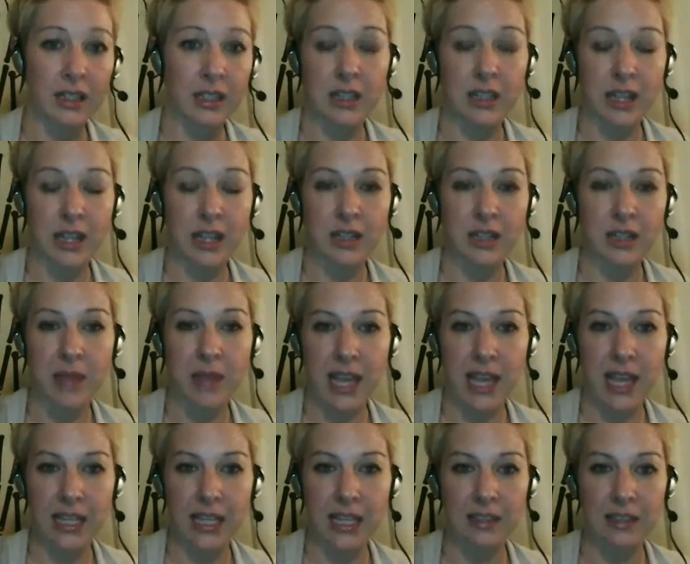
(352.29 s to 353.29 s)
Glenn and
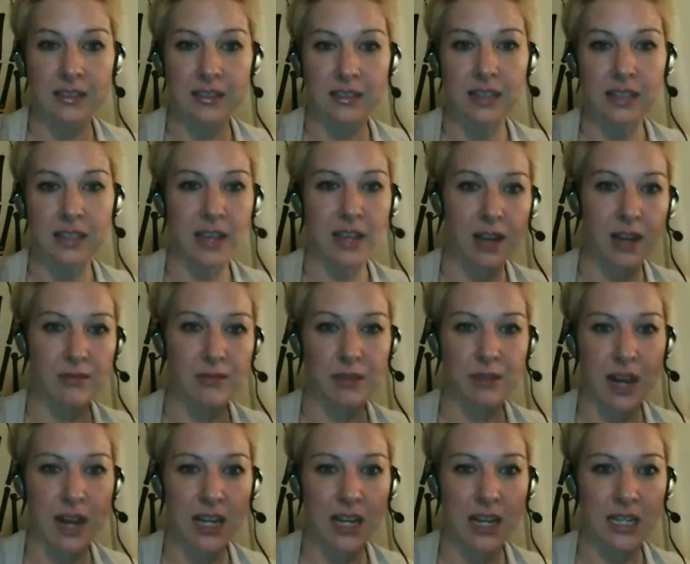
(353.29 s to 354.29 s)
Maggie, and they've got
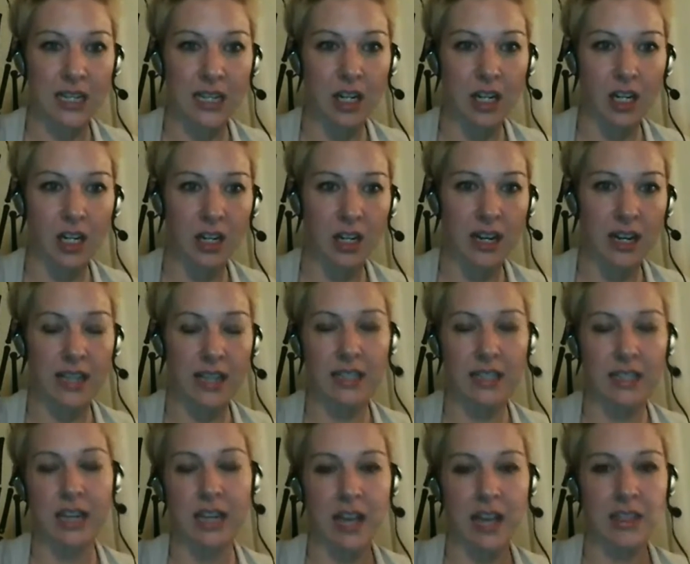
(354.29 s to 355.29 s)
riot gear.
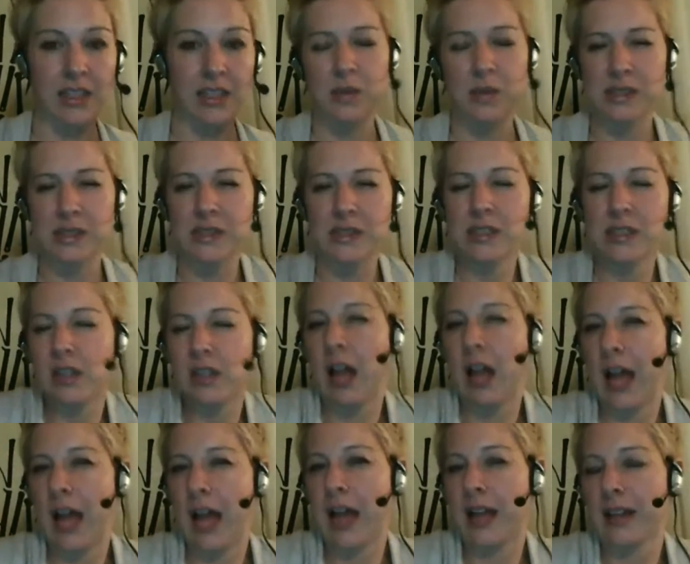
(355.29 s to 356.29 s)
And I thought it was a little
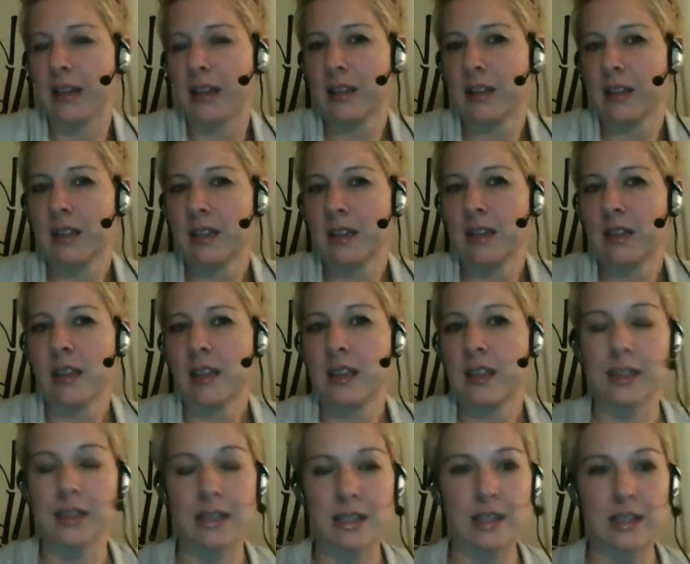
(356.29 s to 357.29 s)
odd
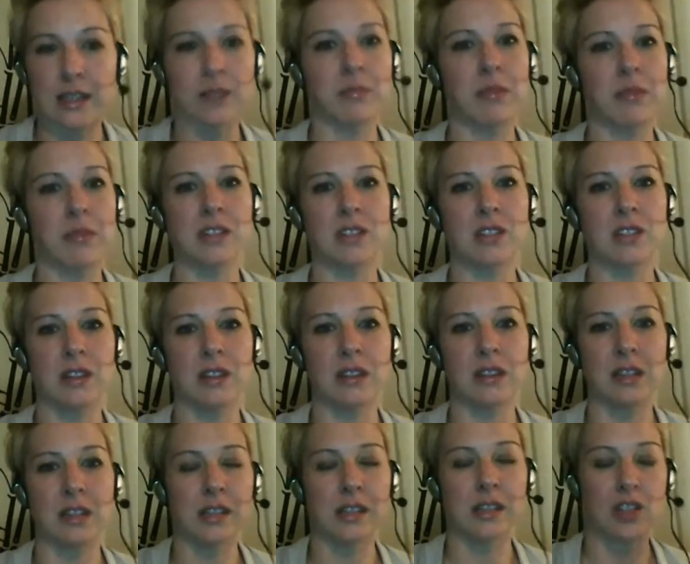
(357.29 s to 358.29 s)
that they didn't mention
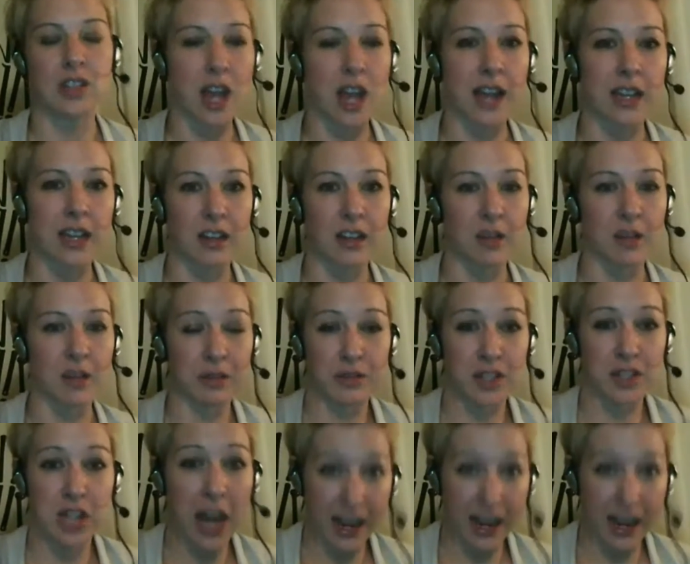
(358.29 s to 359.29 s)
the shocking number of
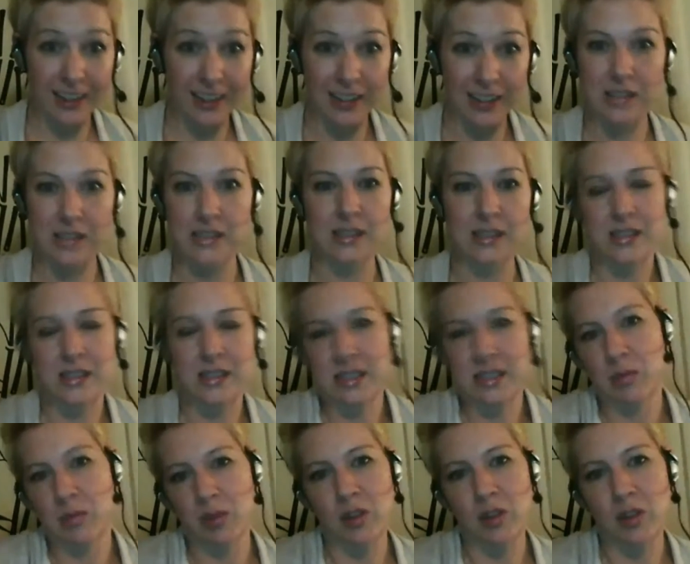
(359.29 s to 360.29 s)
shotguns in the
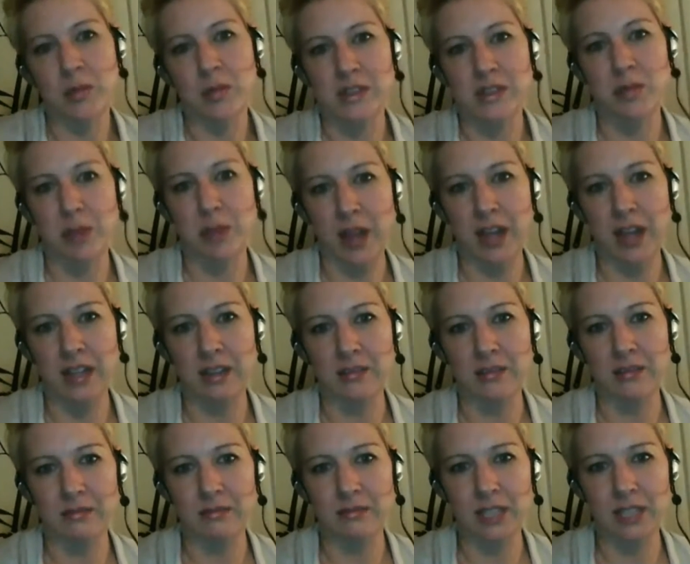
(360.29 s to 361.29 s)
same room as the body
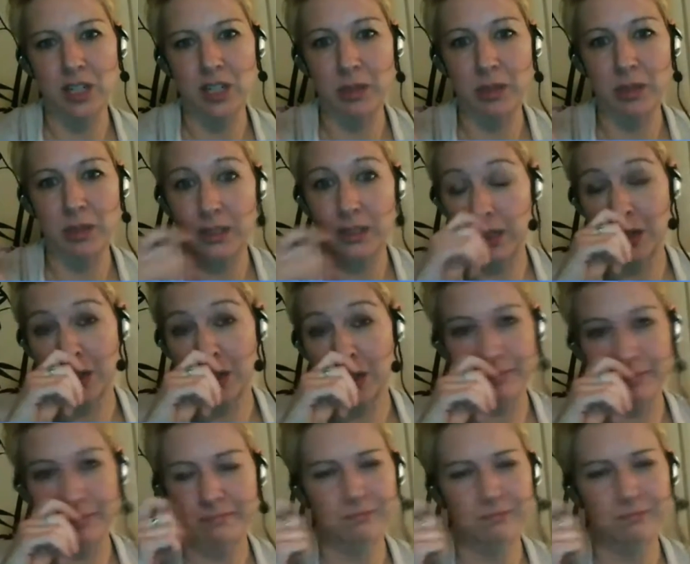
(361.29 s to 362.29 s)
gear, but you know.